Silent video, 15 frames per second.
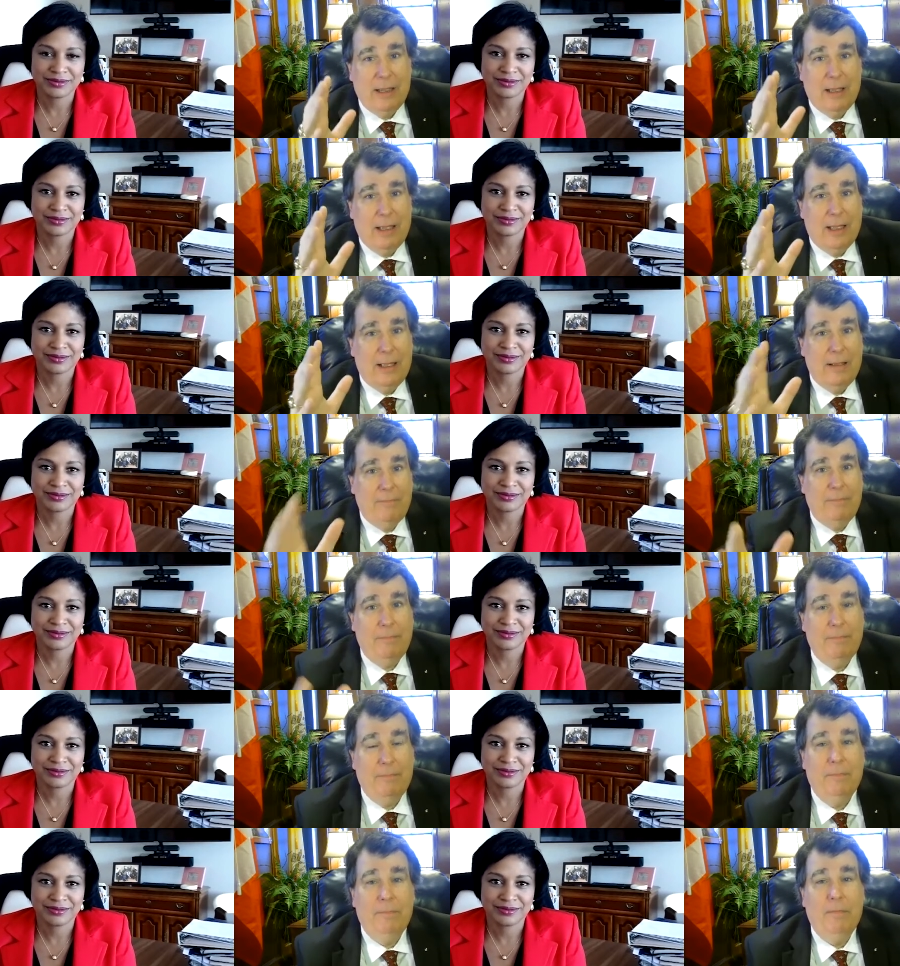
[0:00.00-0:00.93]
Speaker 1: uh
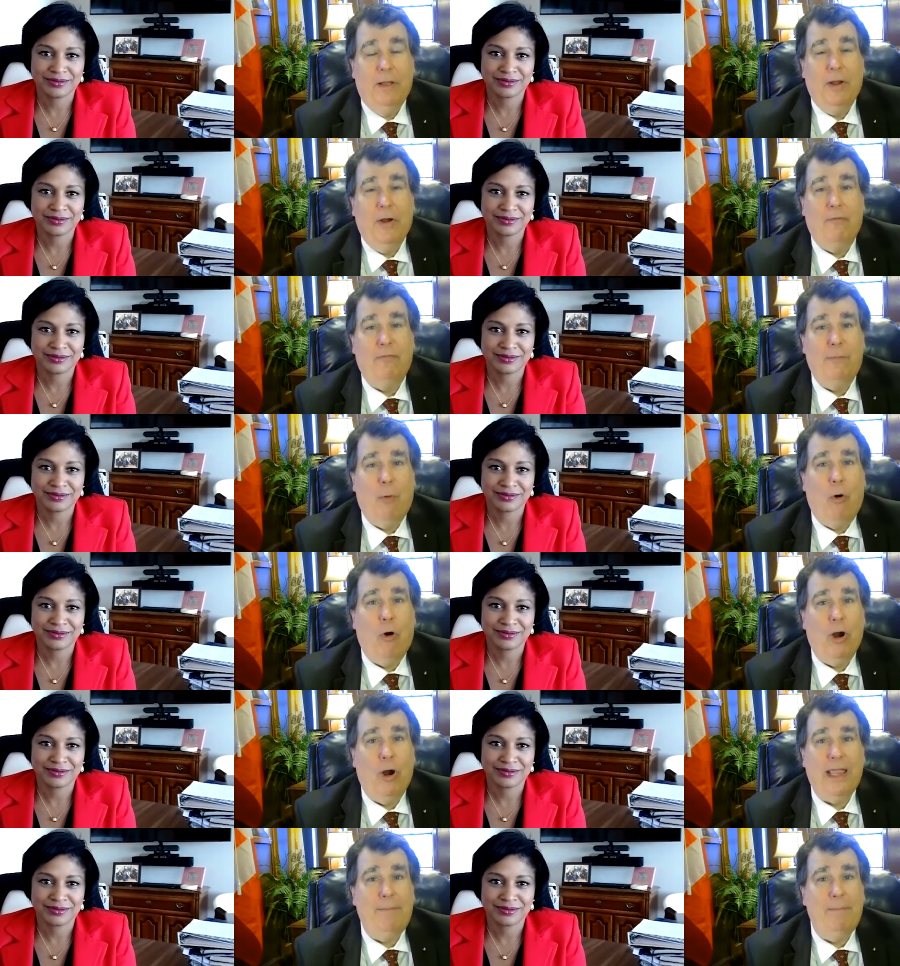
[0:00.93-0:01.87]
a girl from
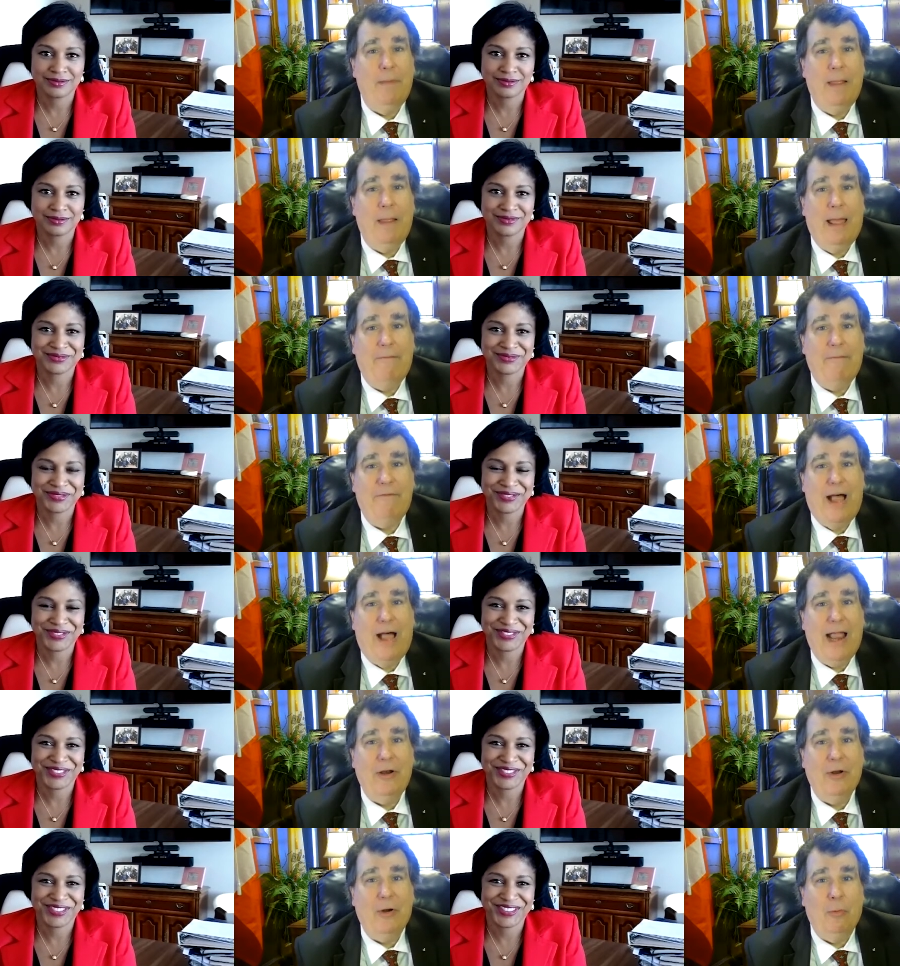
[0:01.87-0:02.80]
Oregon uh,
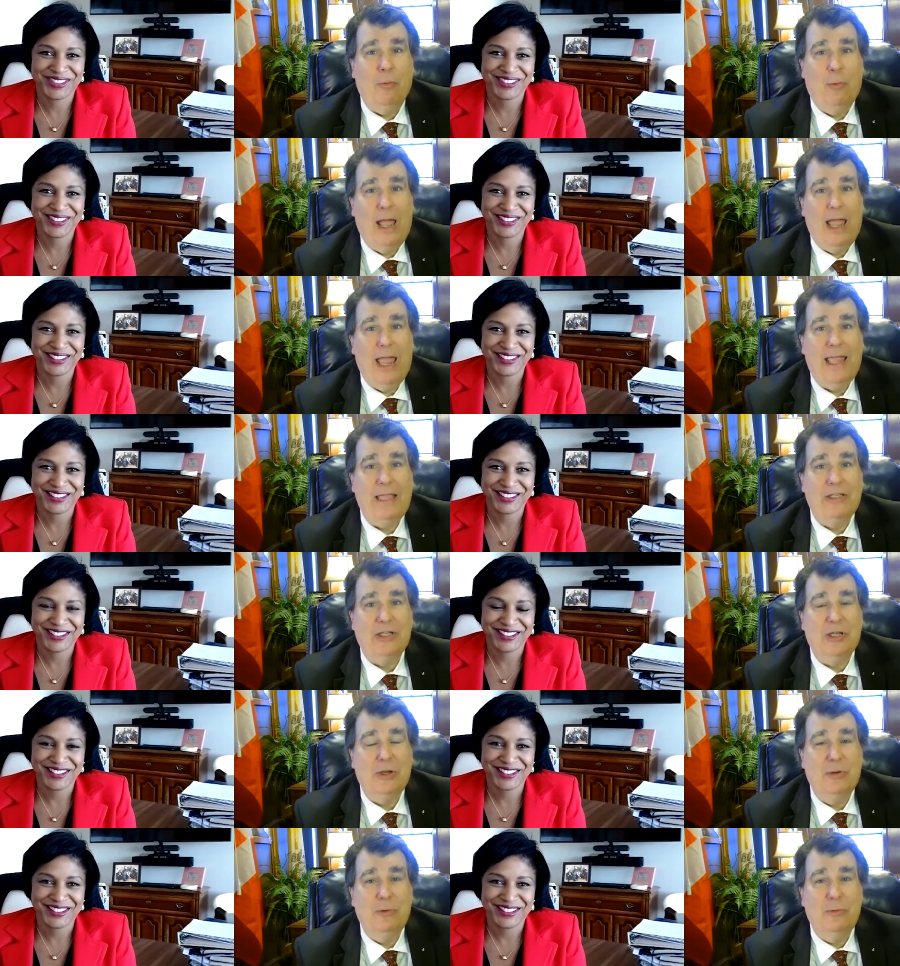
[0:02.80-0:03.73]
find her way
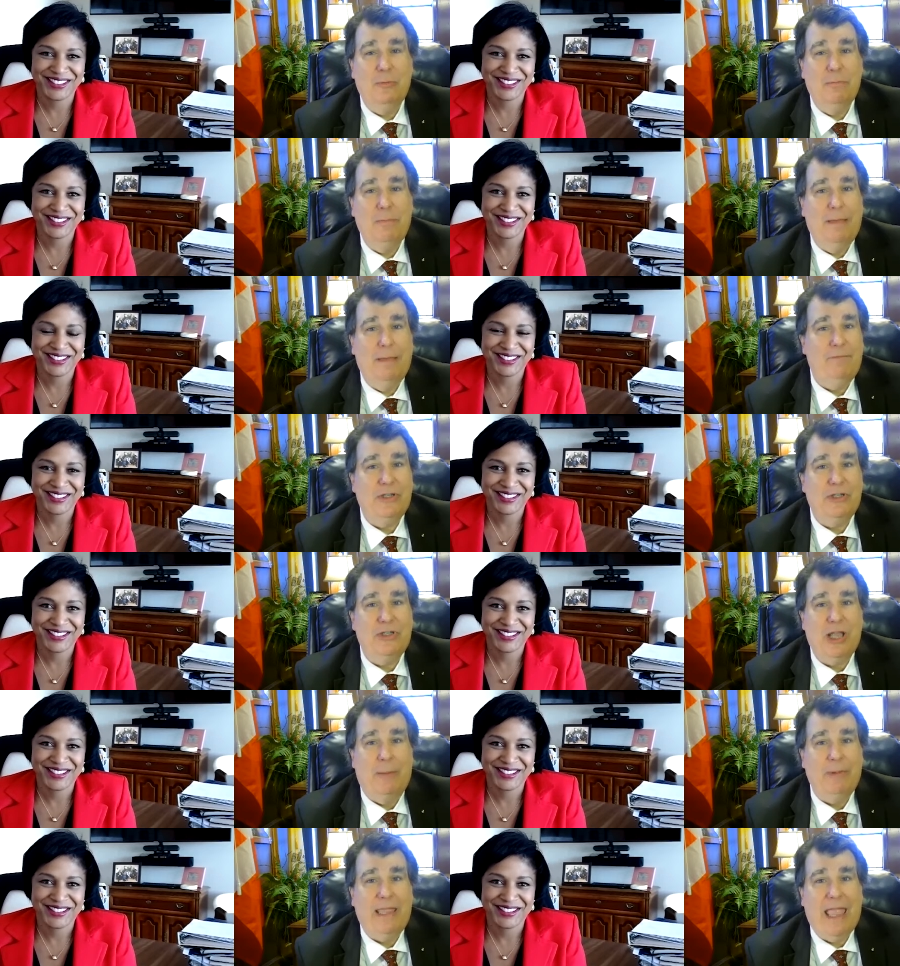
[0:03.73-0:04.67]
to Memphis,
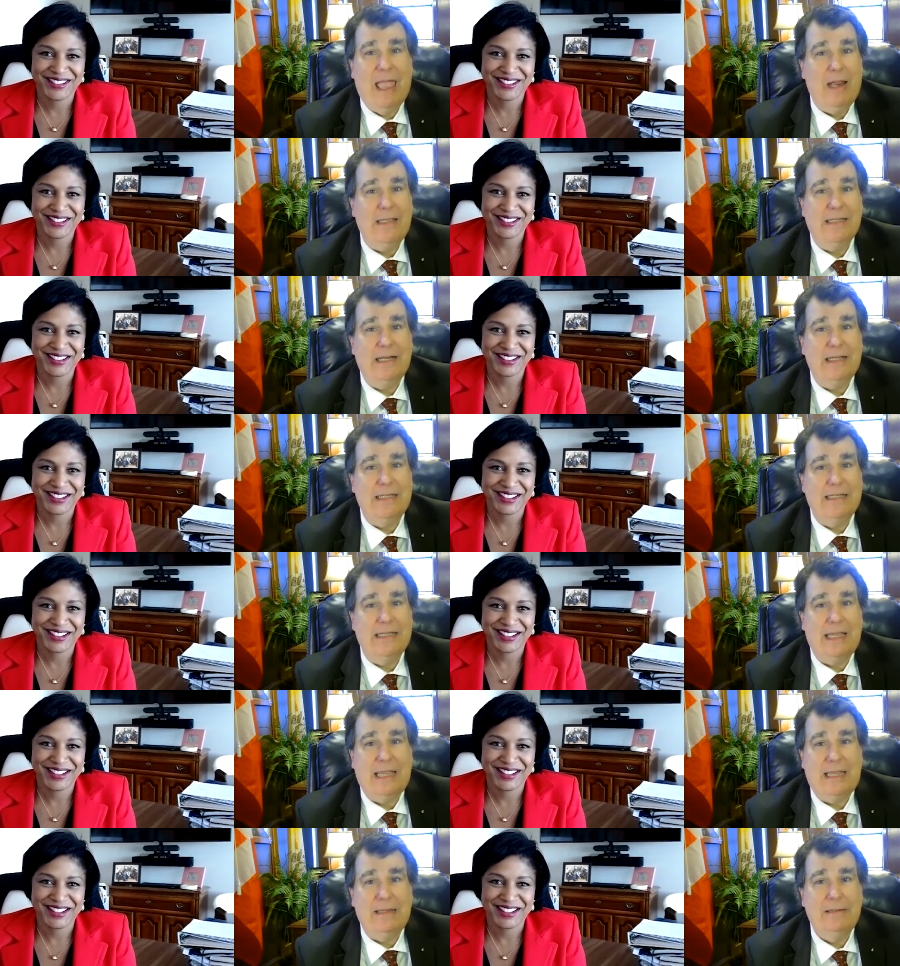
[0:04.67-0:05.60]
Shelby County,
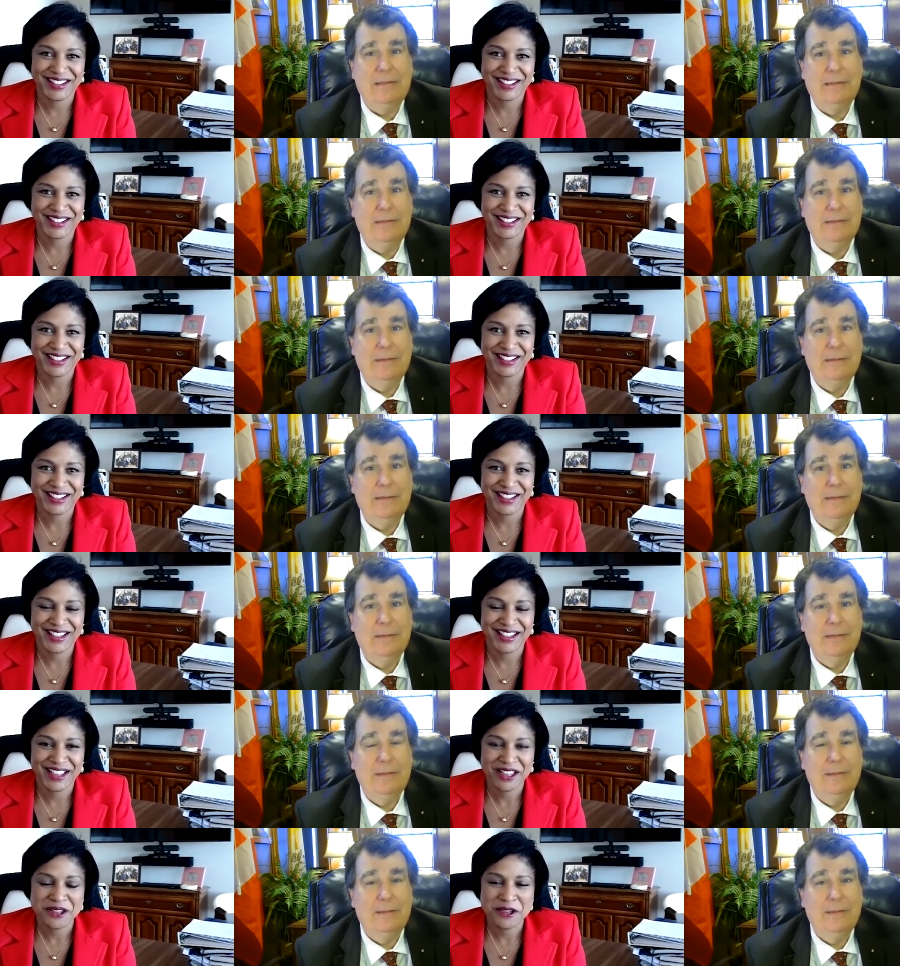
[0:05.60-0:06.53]
Tennessee?
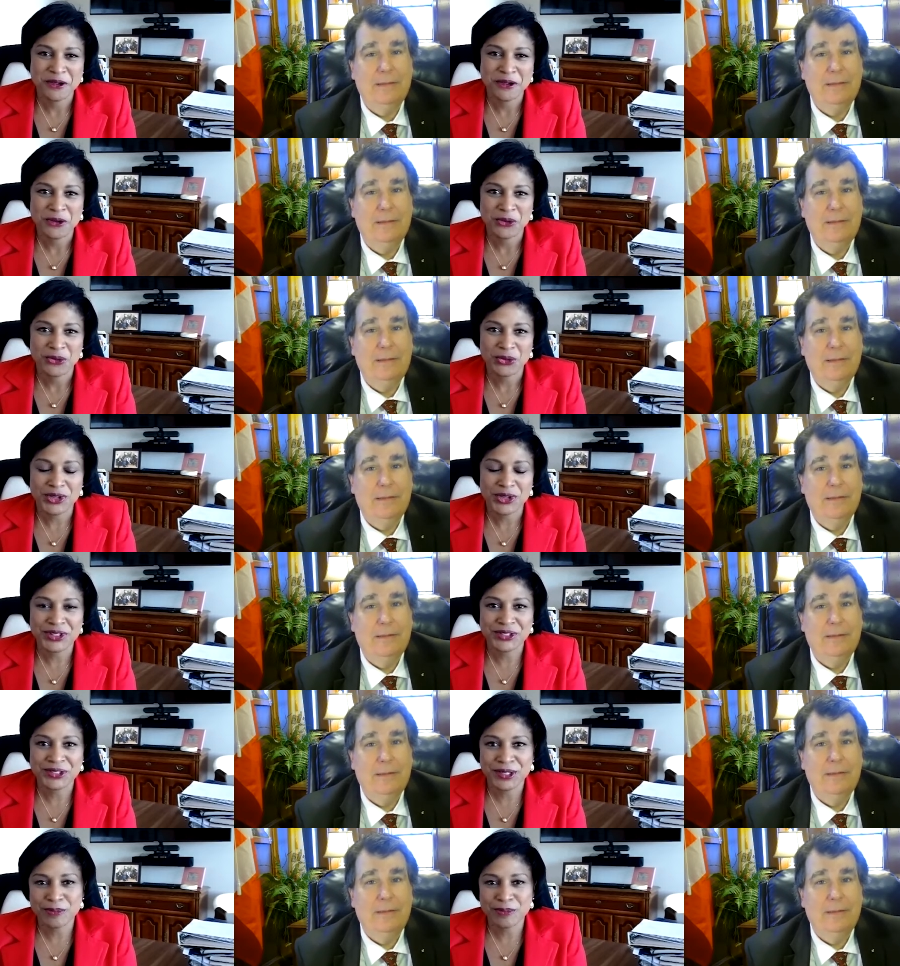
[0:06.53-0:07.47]
Speaker 2: Well,
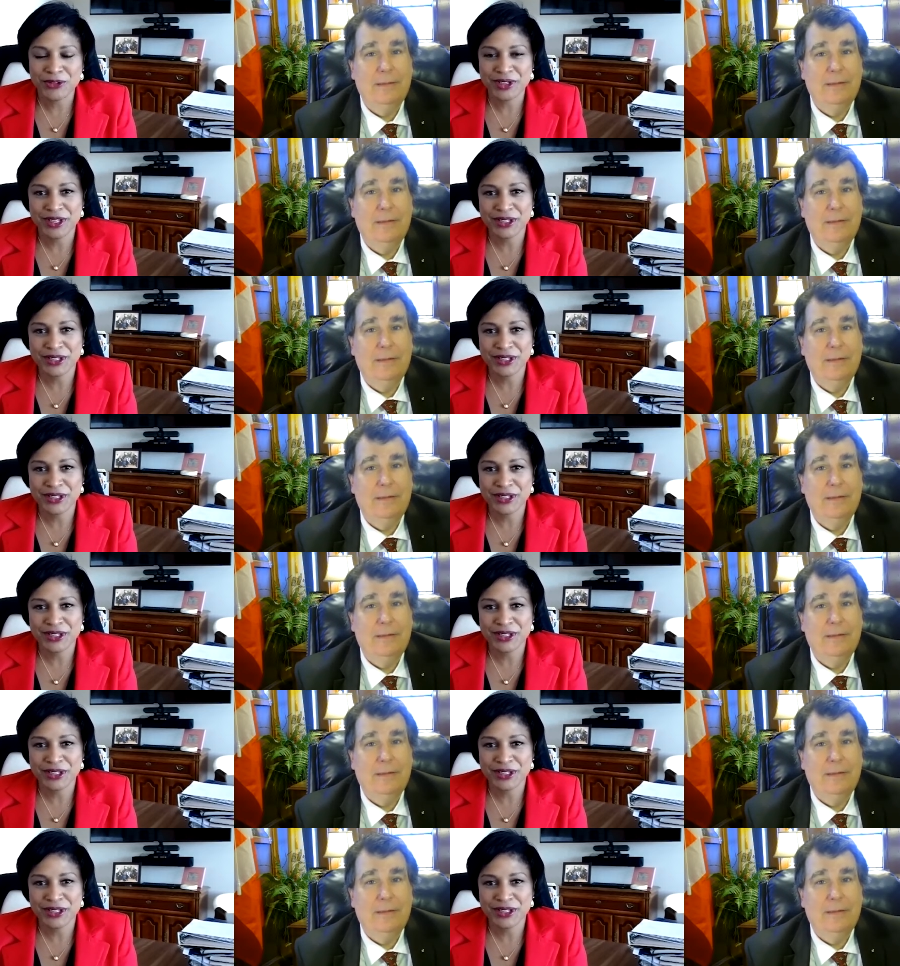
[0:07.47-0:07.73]
the simple